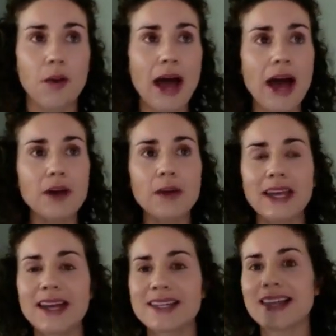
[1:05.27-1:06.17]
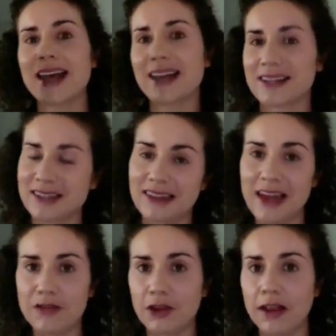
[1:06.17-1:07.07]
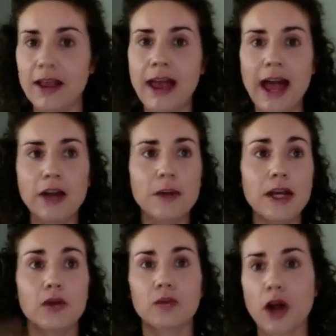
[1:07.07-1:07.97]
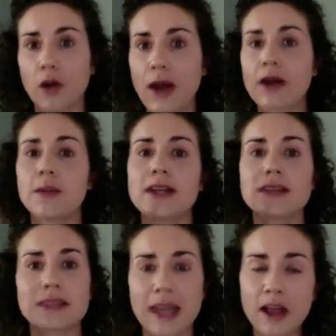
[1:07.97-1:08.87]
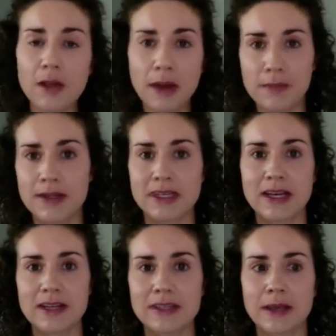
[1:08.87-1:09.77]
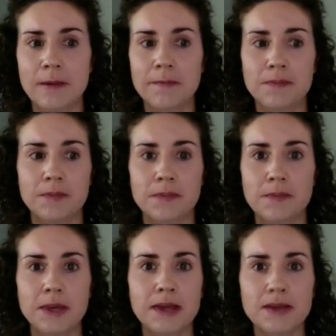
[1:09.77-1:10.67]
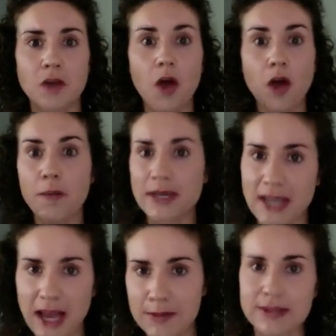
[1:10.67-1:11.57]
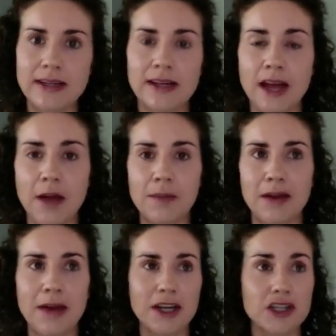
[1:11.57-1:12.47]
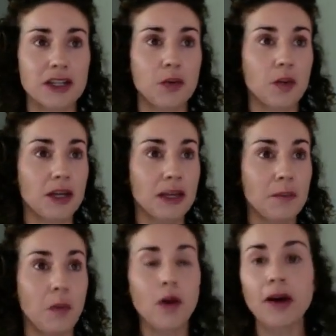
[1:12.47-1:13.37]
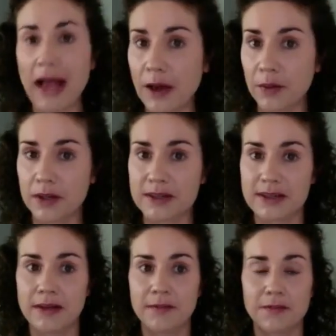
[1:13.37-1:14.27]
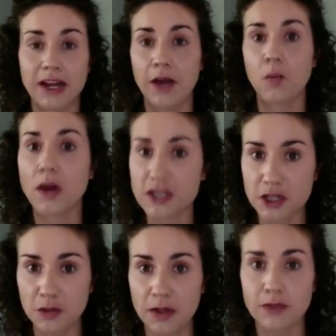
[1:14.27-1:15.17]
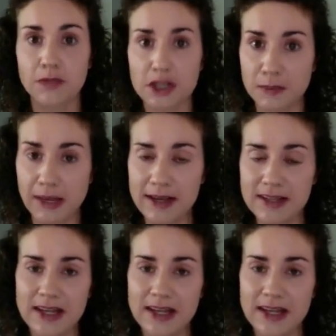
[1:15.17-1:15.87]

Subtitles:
How do I get to that next level? How do I grow? How do I scale my business? Because all my time is eaten up and I'm actually working more hours than I want to in the first place.